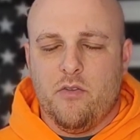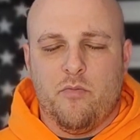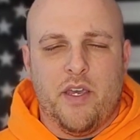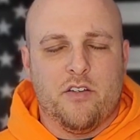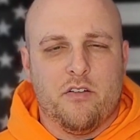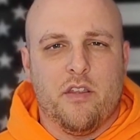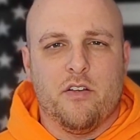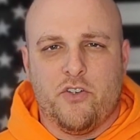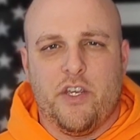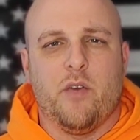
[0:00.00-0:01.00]
Make sure that you're
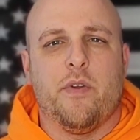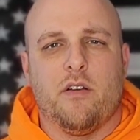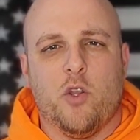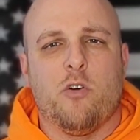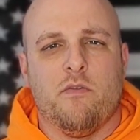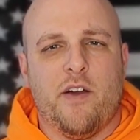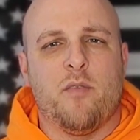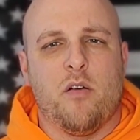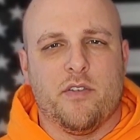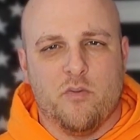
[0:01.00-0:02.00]
checking with your local fire
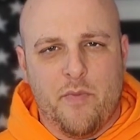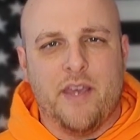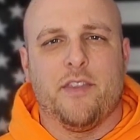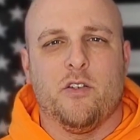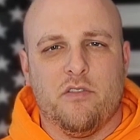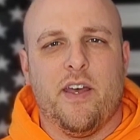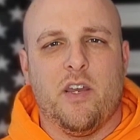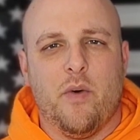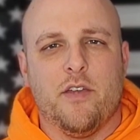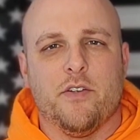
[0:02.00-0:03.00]
department, so make those
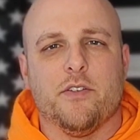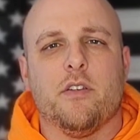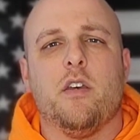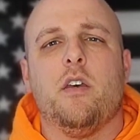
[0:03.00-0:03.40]
evaluations.